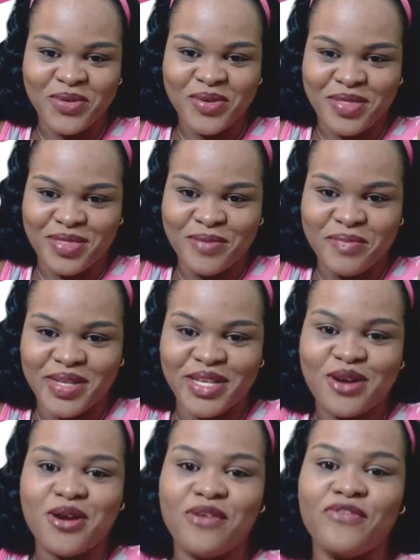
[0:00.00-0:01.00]
with the
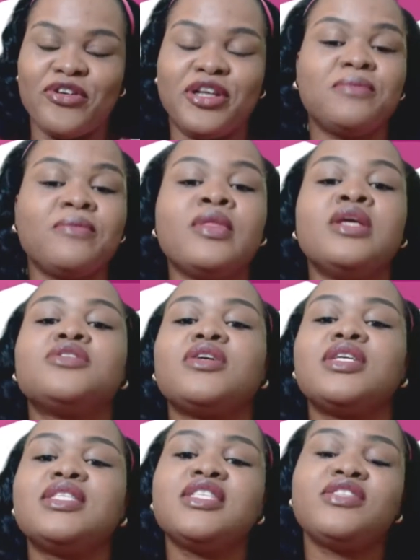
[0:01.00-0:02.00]
media coverage. So
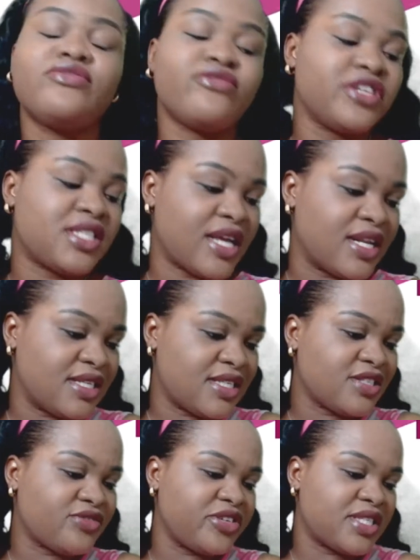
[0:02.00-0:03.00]
this is
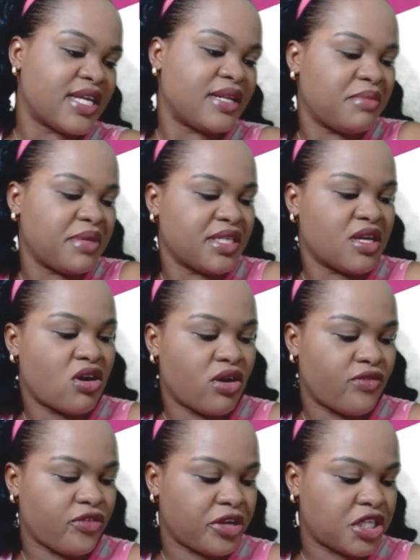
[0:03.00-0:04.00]
recent media
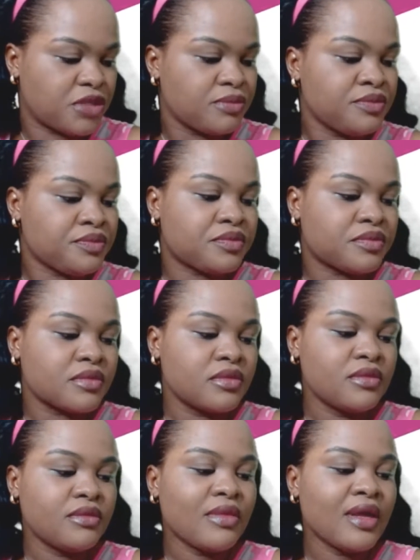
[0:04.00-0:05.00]
coverage.
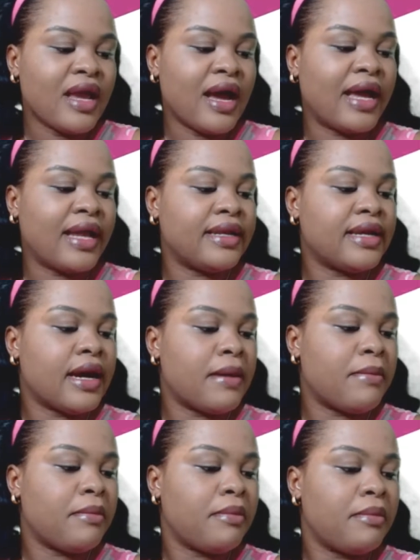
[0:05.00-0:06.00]
And
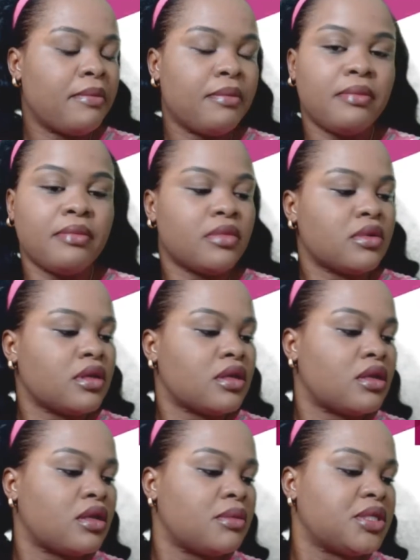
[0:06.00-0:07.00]

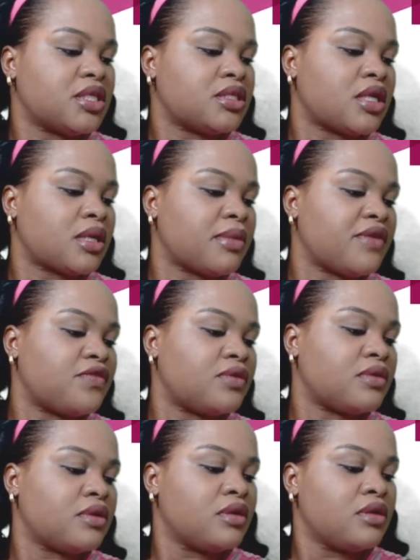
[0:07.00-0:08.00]
let me just check my
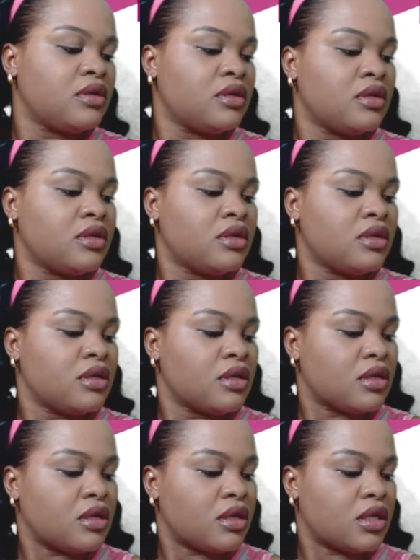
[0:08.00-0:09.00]
phone
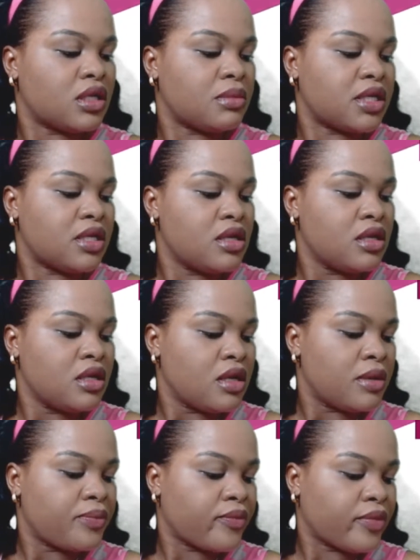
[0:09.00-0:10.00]
a little bit.
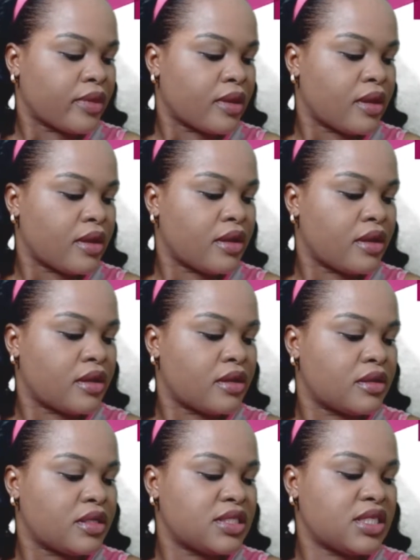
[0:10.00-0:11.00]

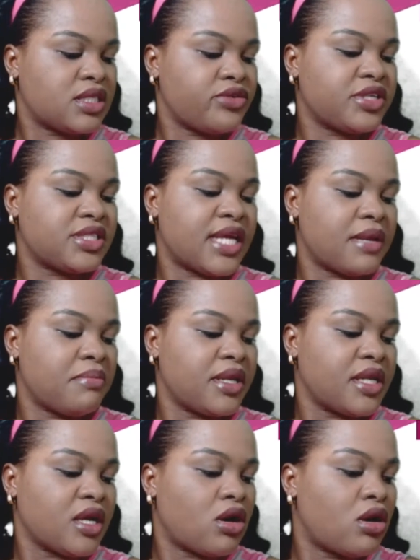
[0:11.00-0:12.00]
This is the recent media.